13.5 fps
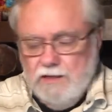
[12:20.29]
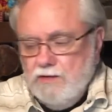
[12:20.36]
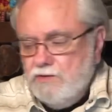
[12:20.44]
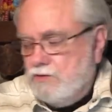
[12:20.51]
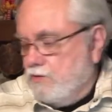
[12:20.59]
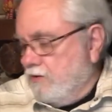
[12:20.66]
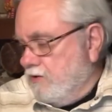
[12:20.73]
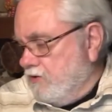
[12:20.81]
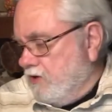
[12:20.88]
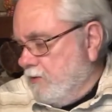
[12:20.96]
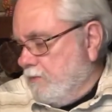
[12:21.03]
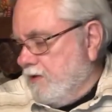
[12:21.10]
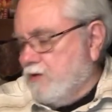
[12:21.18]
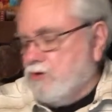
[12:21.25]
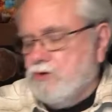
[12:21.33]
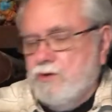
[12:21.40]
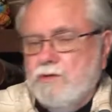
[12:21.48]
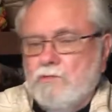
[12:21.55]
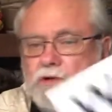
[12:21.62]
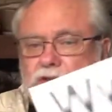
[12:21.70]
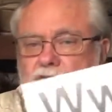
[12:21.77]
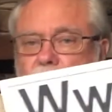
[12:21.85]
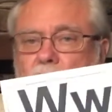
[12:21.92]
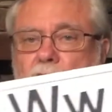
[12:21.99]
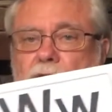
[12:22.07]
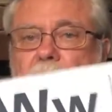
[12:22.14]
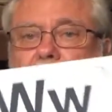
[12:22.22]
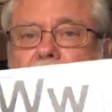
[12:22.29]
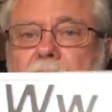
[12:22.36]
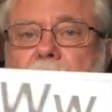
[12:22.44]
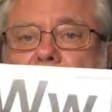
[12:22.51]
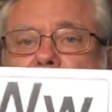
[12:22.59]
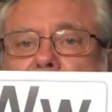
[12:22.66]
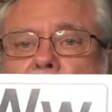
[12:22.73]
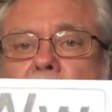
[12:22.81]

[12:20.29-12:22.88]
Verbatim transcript: So here's our picture once more of